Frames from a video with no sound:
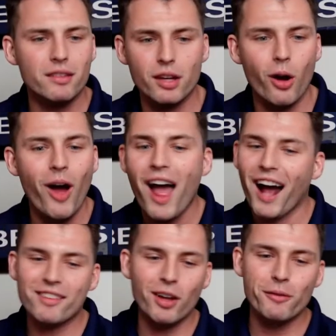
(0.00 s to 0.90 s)
You know,
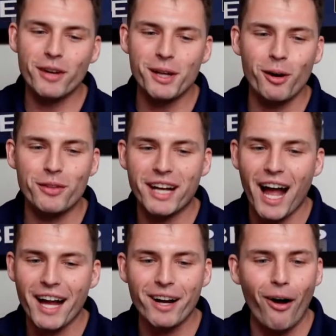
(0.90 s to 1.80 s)
I saw the video of the
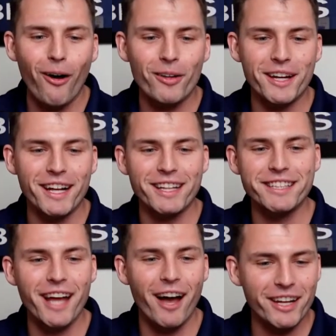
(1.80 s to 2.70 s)
guy calling and
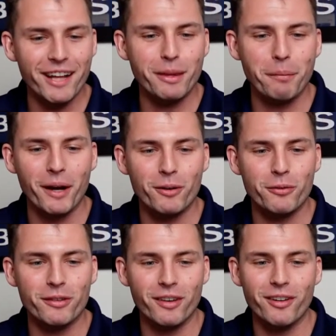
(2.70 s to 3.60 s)
yelling at the Bears
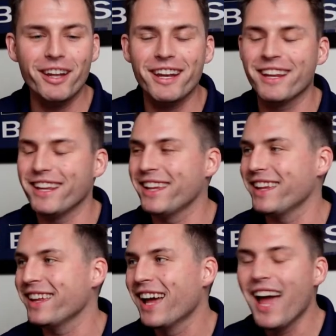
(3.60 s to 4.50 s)
facility,